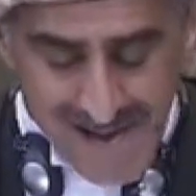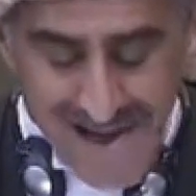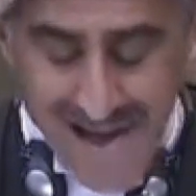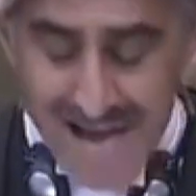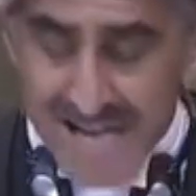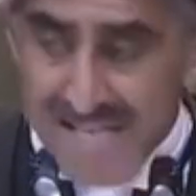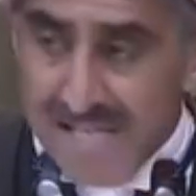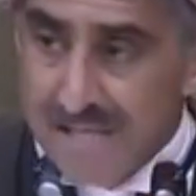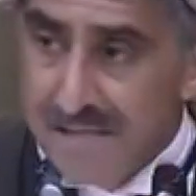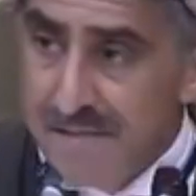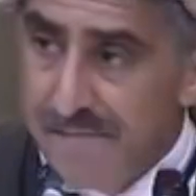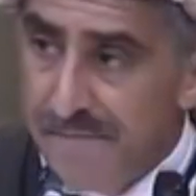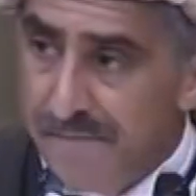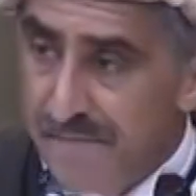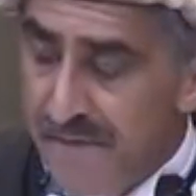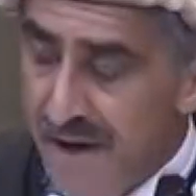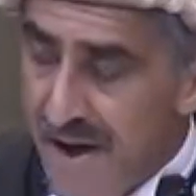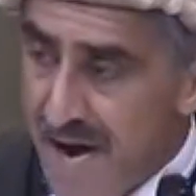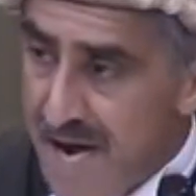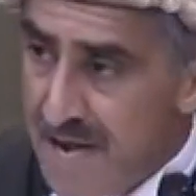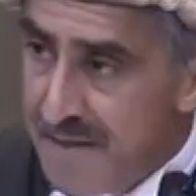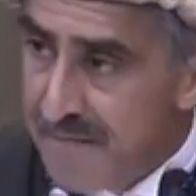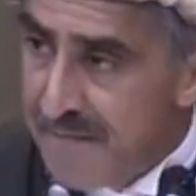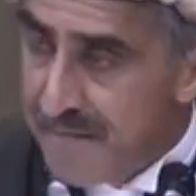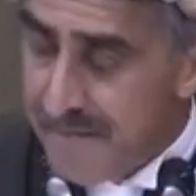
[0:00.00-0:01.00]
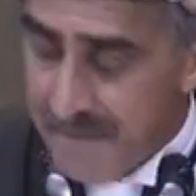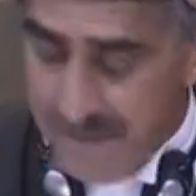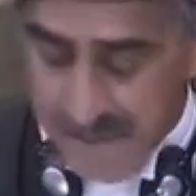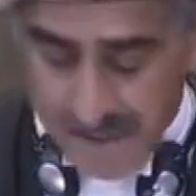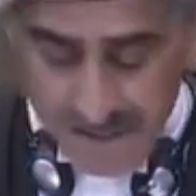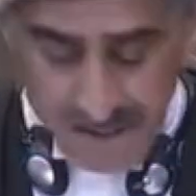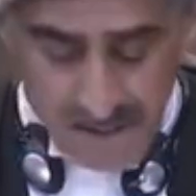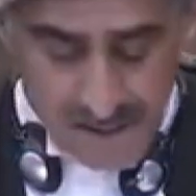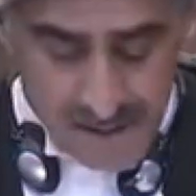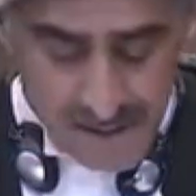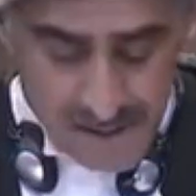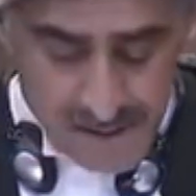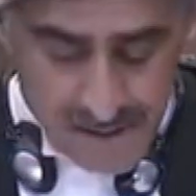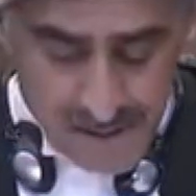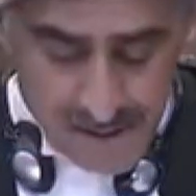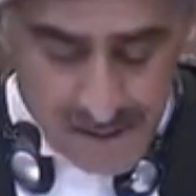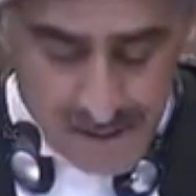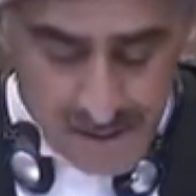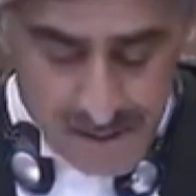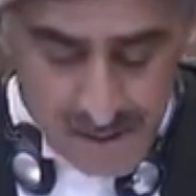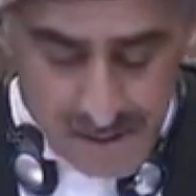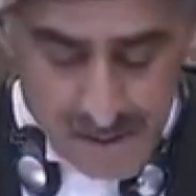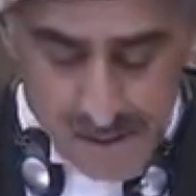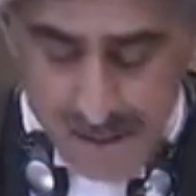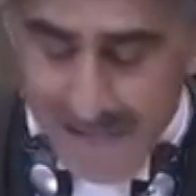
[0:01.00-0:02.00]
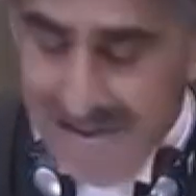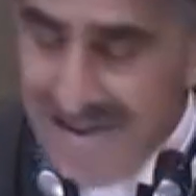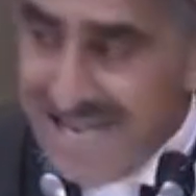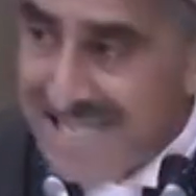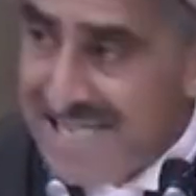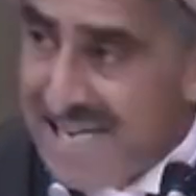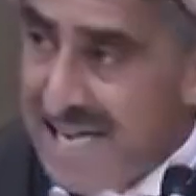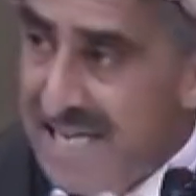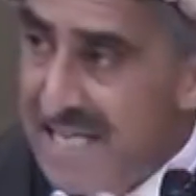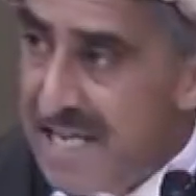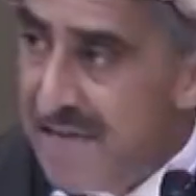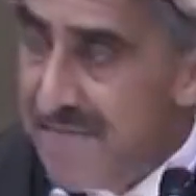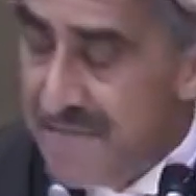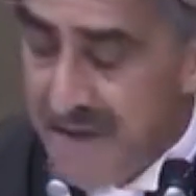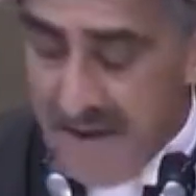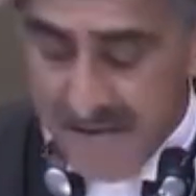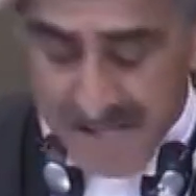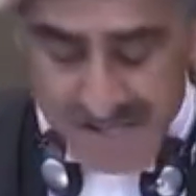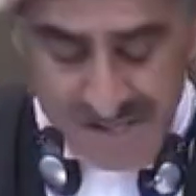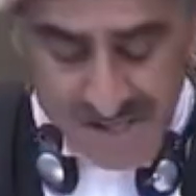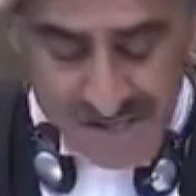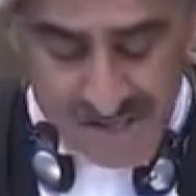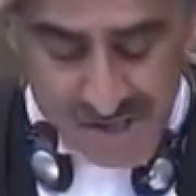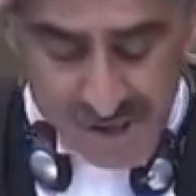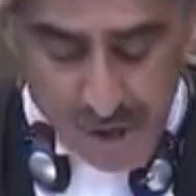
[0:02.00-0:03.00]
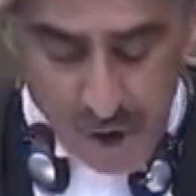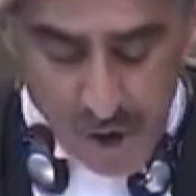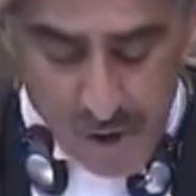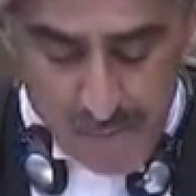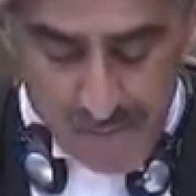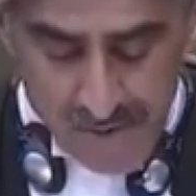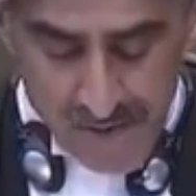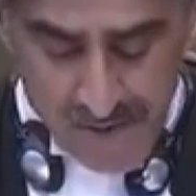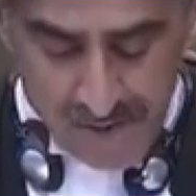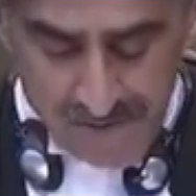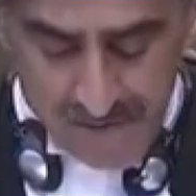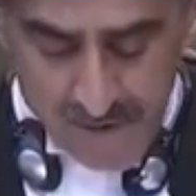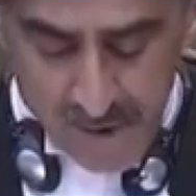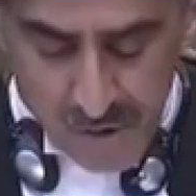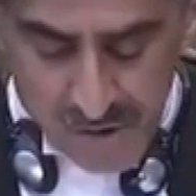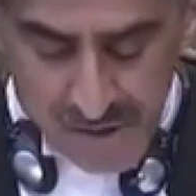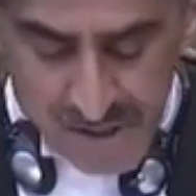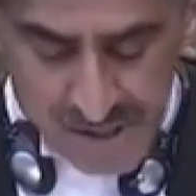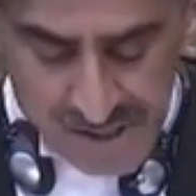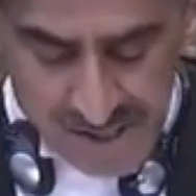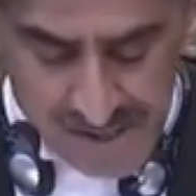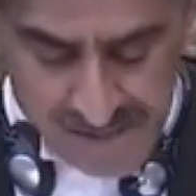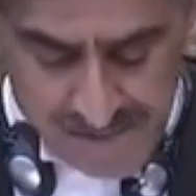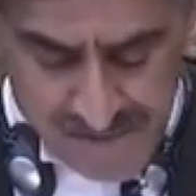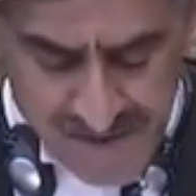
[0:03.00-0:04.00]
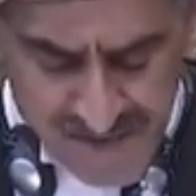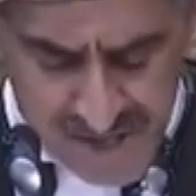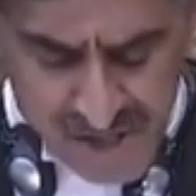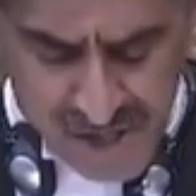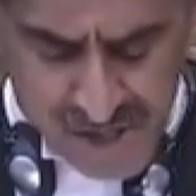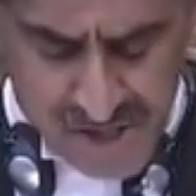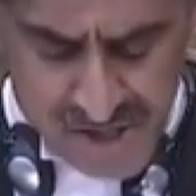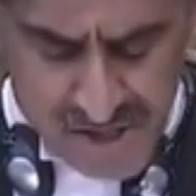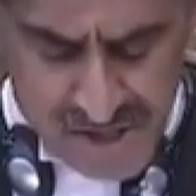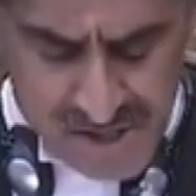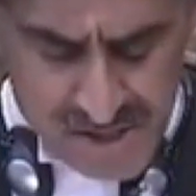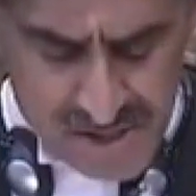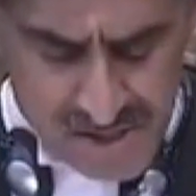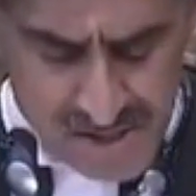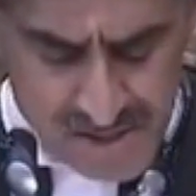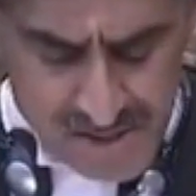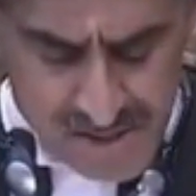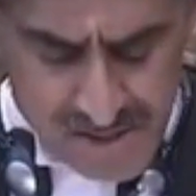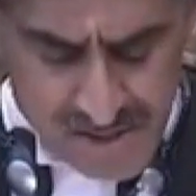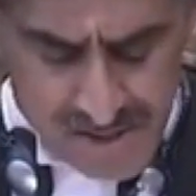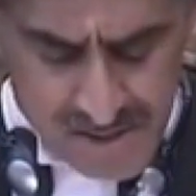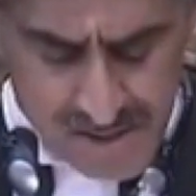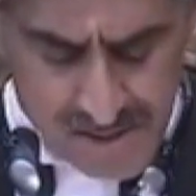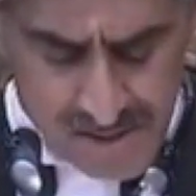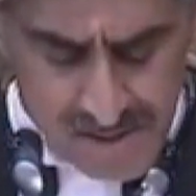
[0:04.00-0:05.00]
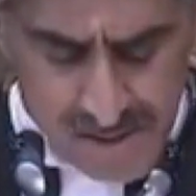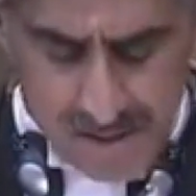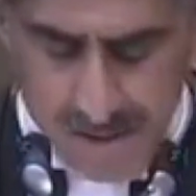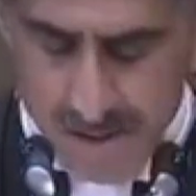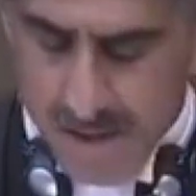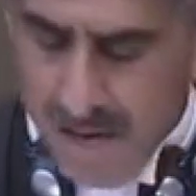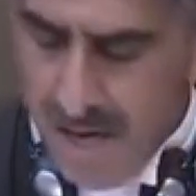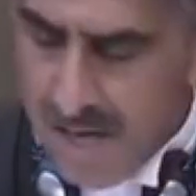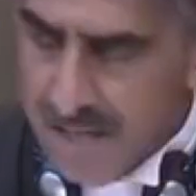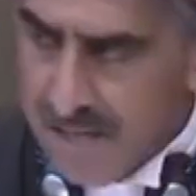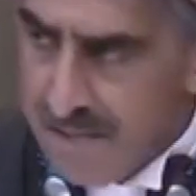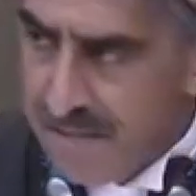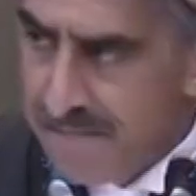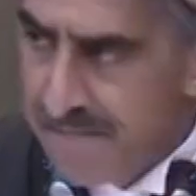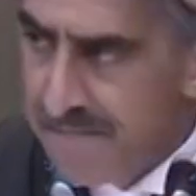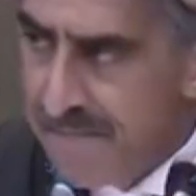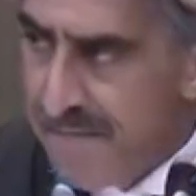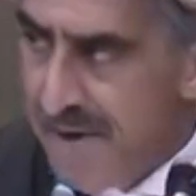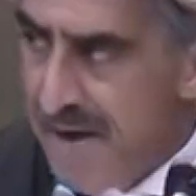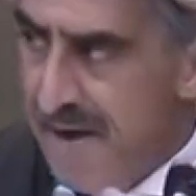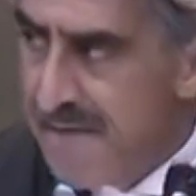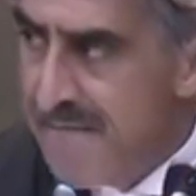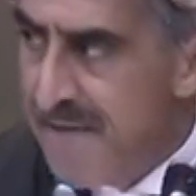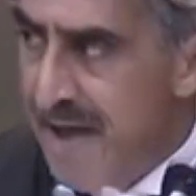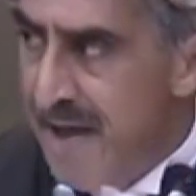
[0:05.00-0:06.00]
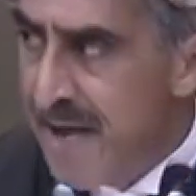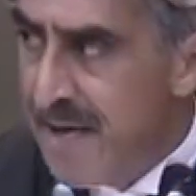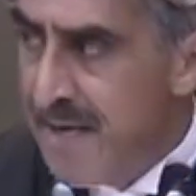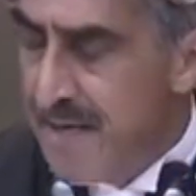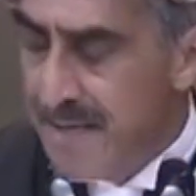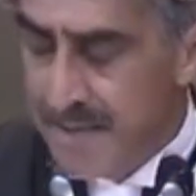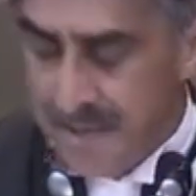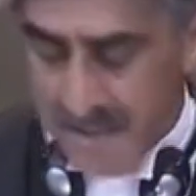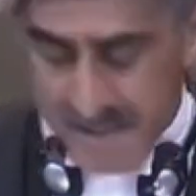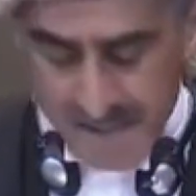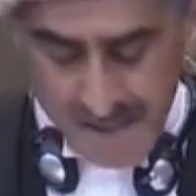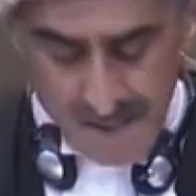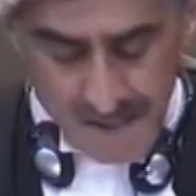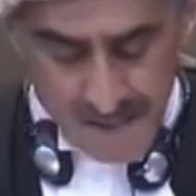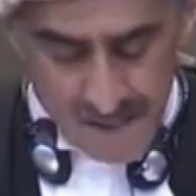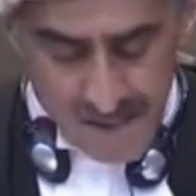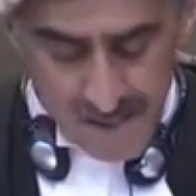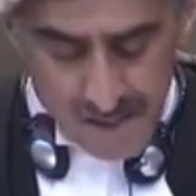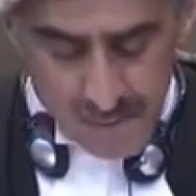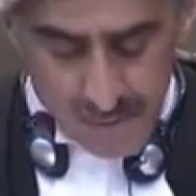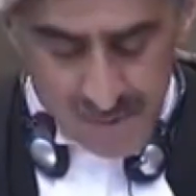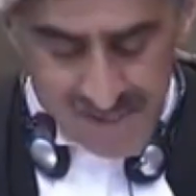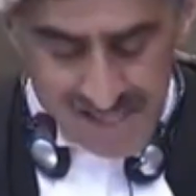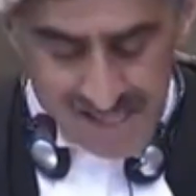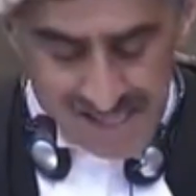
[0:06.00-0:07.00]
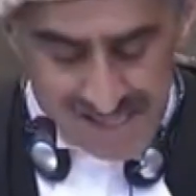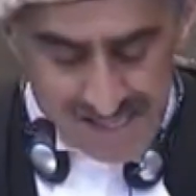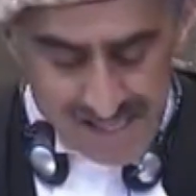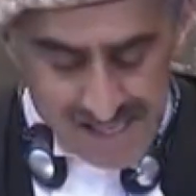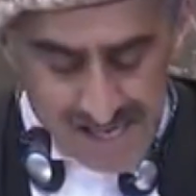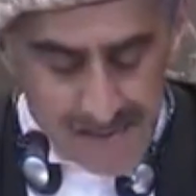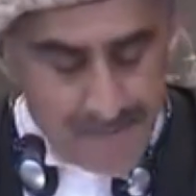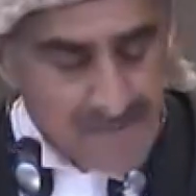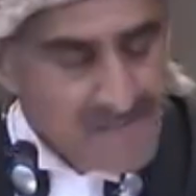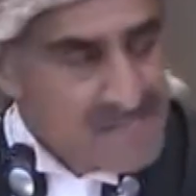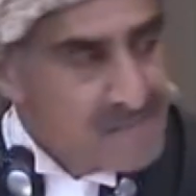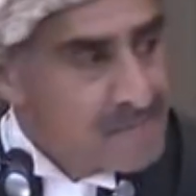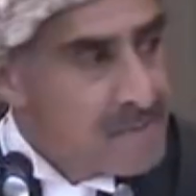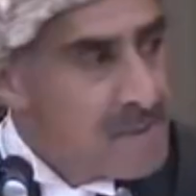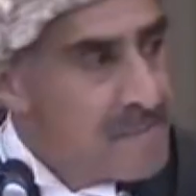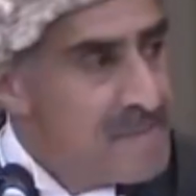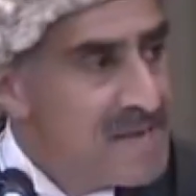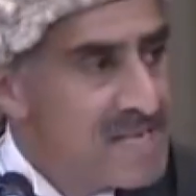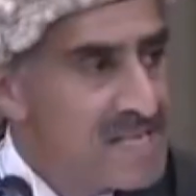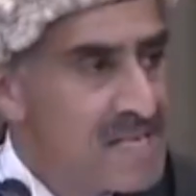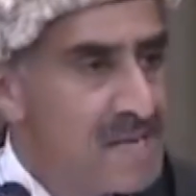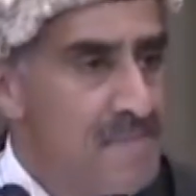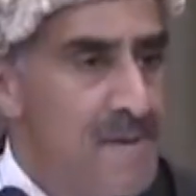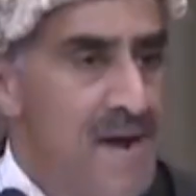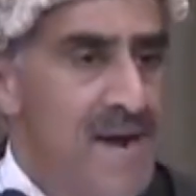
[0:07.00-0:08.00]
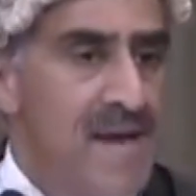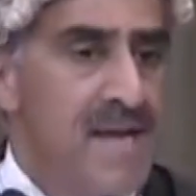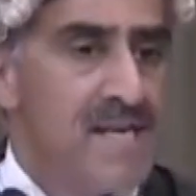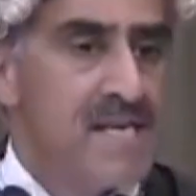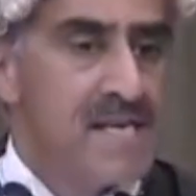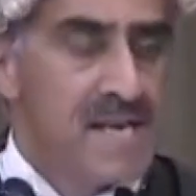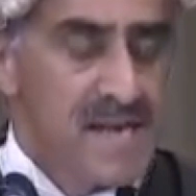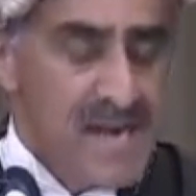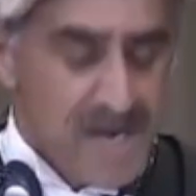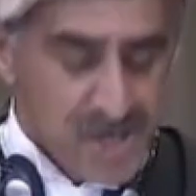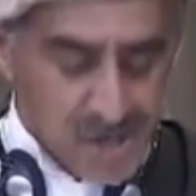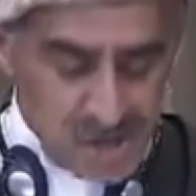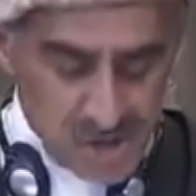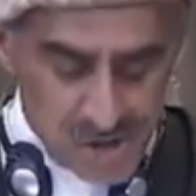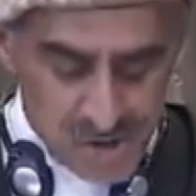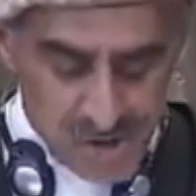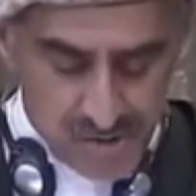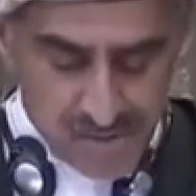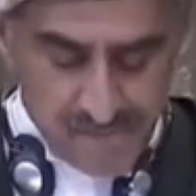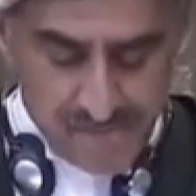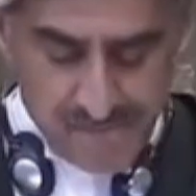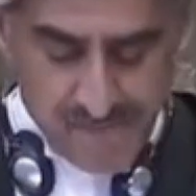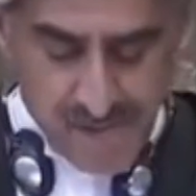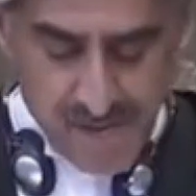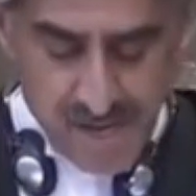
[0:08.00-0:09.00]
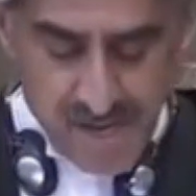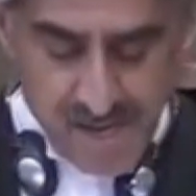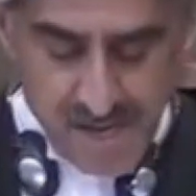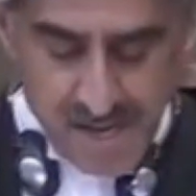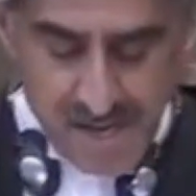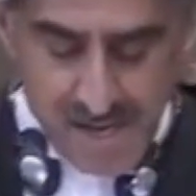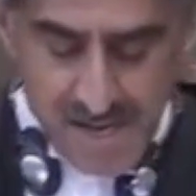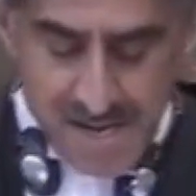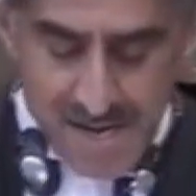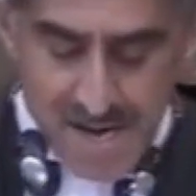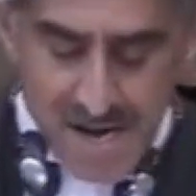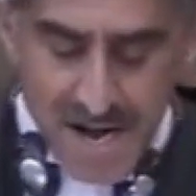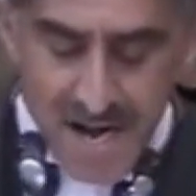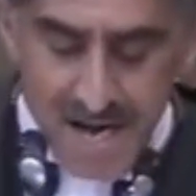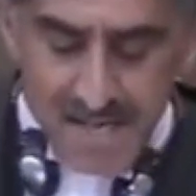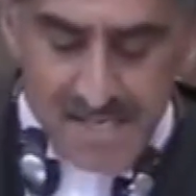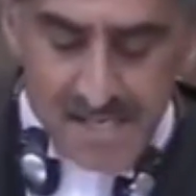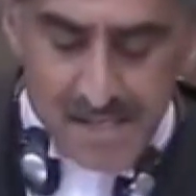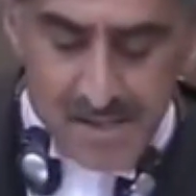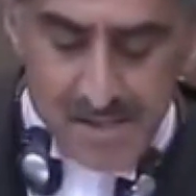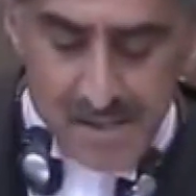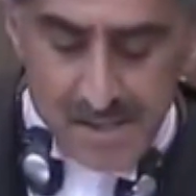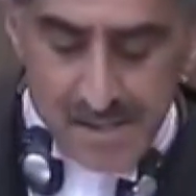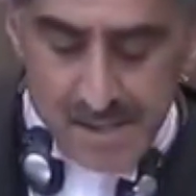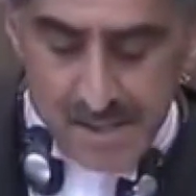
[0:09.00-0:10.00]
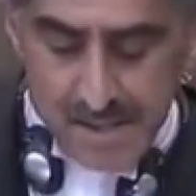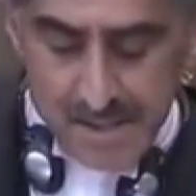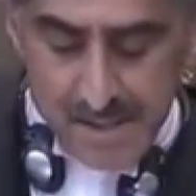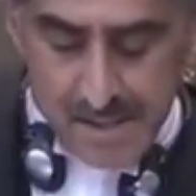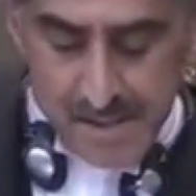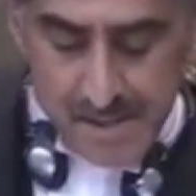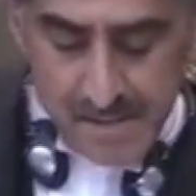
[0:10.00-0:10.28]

Article 5 identifies the scope of consular functions. Article 5A, within the limits permitted by international law. Article